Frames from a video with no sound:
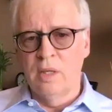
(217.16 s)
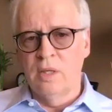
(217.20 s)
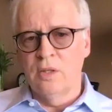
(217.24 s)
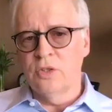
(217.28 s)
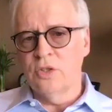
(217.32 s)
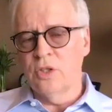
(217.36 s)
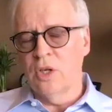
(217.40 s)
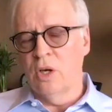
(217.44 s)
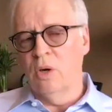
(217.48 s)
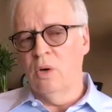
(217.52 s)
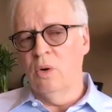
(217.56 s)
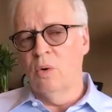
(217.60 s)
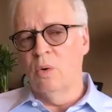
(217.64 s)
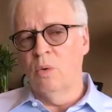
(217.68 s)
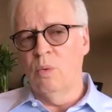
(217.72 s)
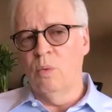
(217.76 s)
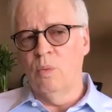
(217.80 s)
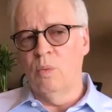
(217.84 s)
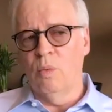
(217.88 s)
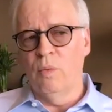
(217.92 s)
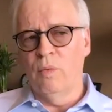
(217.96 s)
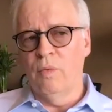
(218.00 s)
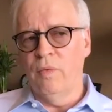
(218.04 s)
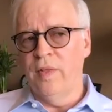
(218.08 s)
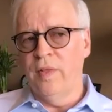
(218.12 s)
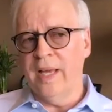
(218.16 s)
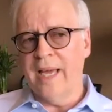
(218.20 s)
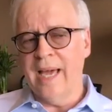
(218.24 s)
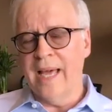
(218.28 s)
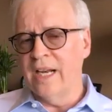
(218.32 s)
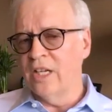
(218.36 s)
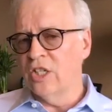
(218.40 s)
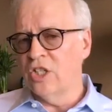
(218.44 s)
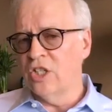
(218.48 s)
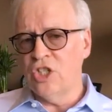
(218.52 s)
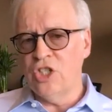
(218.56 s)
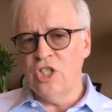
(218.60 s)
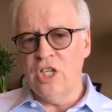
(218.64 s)
So the
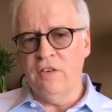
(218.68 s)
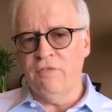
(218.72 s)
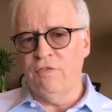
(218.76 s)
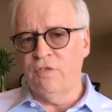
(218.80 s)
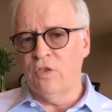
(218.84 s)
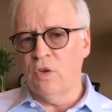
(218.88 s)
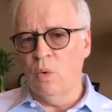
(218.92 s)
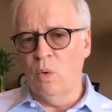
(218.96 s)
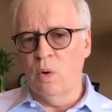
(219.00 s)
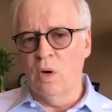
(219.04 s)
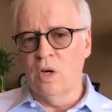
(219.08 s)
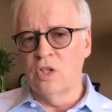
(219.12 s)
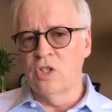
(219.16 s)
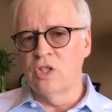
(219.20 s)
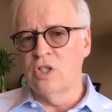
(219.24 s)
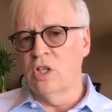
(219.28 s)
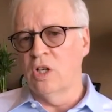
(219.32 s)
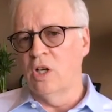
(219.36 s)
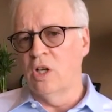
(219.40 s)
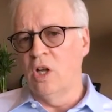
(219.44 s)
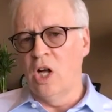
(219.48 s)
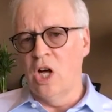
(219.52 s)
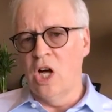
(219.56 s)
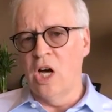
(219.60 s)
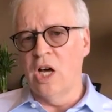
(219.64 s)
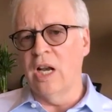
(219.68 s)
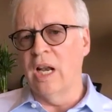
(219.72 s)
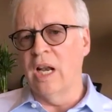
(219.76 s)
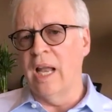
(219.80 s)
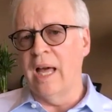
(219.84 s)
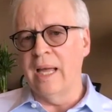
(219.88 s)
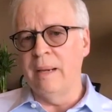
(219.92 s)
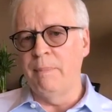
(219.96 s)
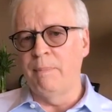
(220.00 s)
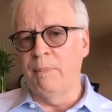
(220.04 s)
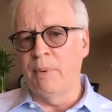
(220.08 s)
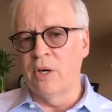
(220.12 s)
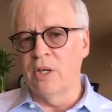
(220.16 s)
kind of shift towards
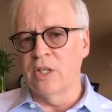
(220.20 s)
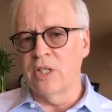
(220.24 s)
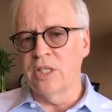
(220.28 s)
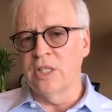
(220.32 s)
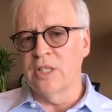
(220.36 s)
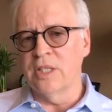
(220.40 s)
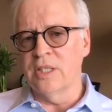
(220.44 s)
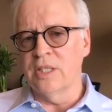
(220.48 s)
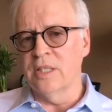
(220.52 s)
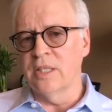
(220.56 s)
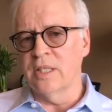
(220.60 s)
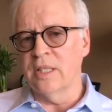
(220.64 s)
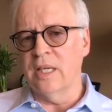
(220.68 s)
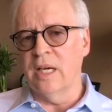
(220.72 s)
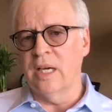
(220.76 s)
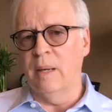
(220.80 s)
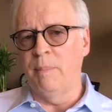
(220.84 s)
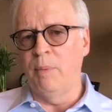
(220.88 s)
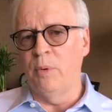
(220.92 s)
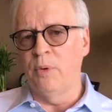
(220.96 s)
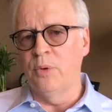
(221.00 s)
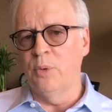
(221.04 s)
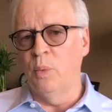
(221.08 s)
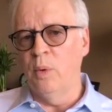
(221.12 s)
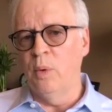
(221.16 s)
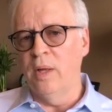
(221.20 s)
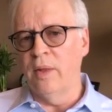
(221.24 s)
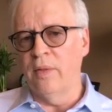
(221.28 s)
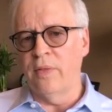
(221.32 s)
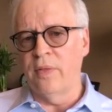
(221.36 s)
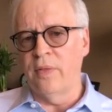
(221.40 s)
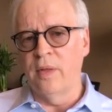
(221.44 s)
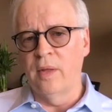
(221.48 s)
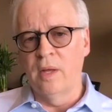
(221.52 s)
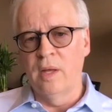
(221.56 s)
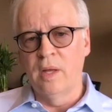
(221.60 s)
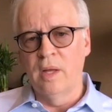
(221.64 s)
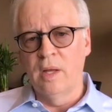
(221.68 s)
online purchases coupled
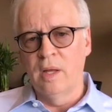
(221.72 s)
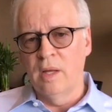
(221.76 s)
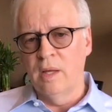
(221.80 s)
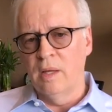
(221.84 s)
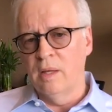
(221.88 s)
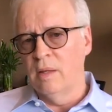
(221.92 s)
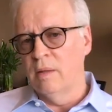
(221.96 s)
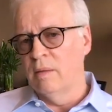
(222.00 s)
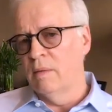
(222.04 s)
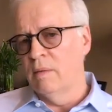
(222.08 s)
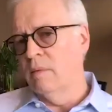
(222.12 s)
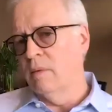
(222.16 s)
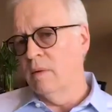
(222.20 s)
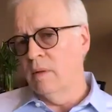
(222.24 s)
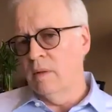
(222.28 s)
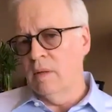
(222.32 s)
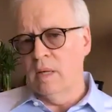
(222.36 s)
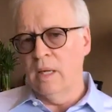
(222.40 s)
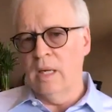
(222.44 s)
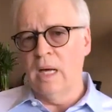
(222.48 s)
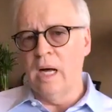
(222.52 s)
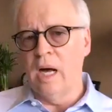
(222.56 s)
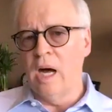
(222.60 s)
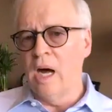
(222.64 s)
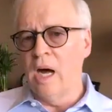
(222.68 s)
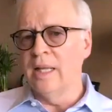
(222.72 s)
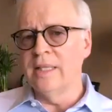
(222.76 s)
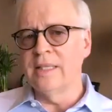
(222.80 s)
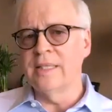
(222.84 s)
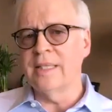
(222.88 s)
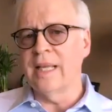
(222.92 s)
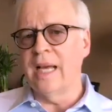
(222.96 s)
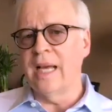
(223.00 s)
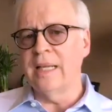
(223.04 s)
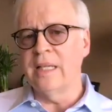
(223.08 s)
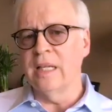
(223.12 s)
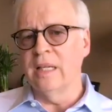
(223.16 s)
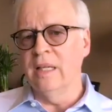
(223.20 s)
with
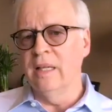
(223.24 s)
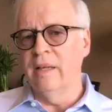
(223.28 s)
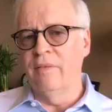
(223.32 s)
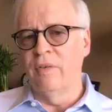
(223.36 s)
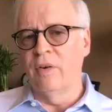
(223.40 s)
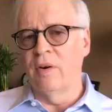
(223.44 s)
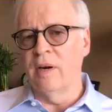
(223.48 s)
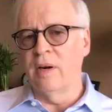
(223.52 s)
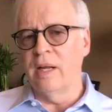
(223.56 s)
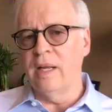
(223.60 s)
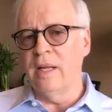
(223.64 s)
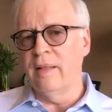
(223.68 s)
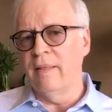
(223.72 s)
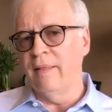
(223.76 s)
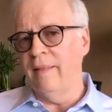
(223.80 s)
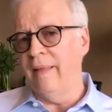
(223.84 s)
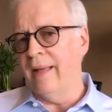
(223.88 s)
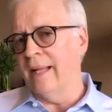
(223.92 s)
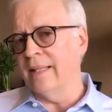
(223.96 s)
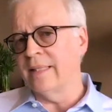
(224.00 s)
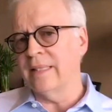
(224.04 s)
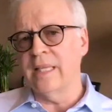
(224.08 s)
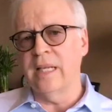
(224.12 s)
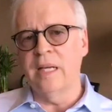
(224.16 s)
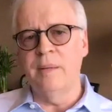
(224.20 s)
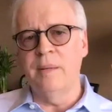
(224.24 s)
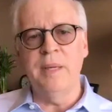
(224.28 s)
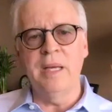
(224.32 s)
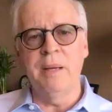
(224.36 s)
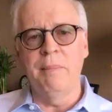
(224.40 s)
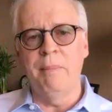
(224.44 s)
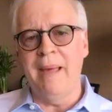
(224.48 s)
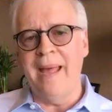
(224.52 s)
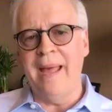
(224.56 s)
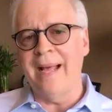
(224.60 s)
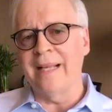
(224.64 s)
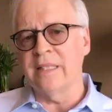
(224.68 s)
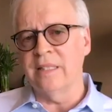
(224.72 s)
on-site delivery, that's going to be
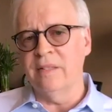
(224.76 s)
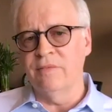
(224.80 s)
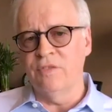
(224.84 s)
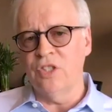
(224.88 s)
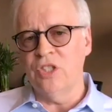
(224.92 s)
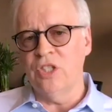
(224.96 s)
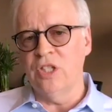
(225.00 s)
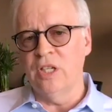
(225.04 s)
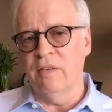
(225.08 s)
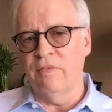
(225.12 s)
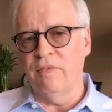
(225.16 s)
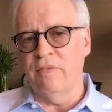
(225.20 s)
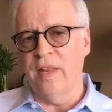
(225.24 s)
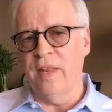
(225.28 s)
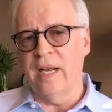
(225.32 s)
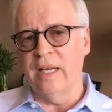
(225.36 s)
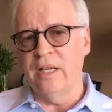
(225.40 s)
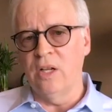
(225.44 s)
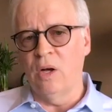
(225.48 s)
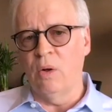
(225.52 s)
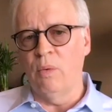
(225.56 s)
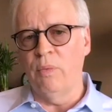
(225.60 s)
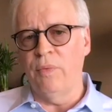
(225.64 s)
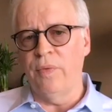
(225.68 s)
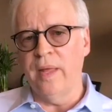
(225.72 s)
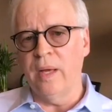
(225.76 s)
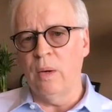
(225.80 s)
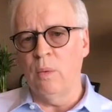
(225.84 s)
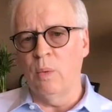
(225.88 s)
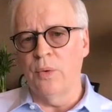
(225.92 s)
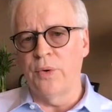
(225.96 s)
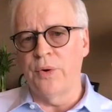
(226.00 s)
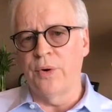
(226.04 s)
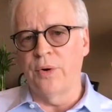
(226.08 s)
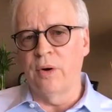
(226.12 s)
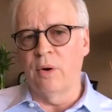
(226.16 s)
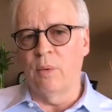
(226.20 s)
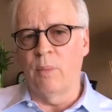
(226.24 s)
a massive shift that I don't think
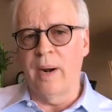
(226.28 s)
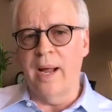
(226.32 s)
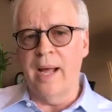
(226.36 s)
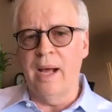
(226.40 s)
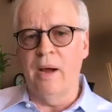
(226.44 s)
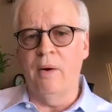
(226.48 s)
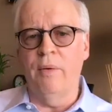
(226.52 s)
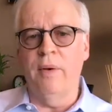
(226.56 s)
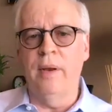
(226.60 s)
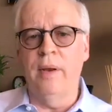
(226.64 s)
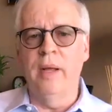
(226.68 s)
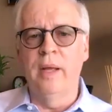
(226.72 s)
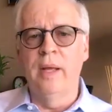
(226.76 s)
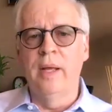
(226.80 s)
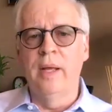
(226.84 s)
will turn around.